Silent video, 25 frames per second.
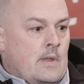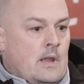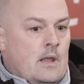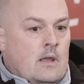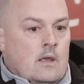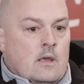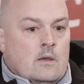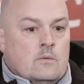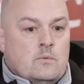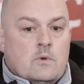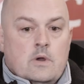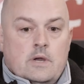
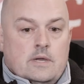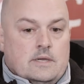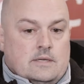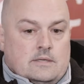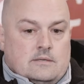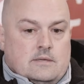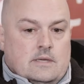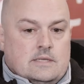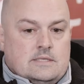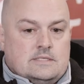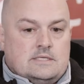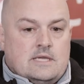Or? Well,
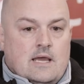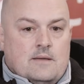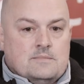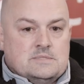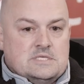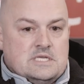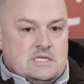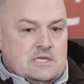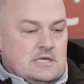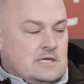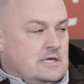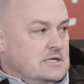it
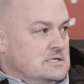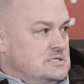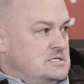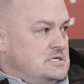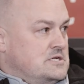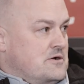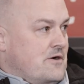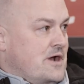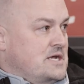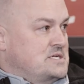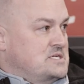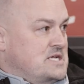comes into
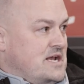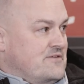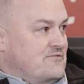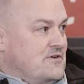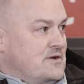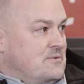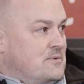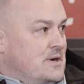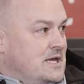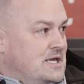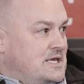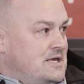consideration
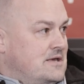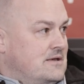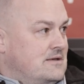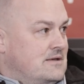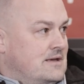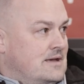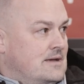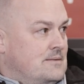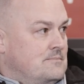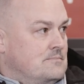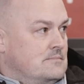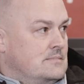every week,
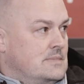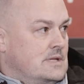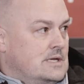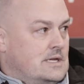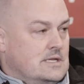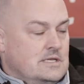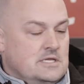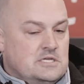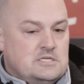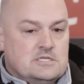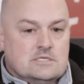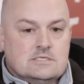the
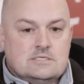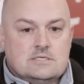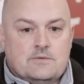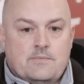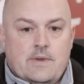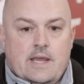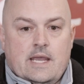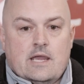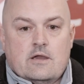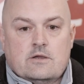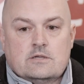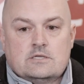conditions that
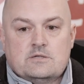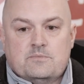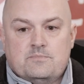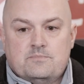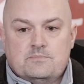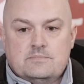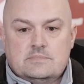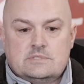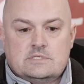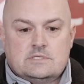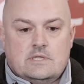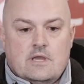we're going
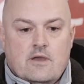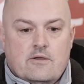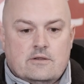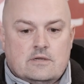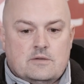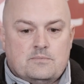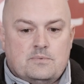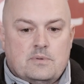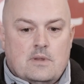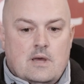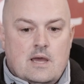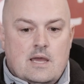
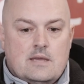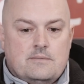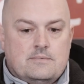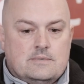to play.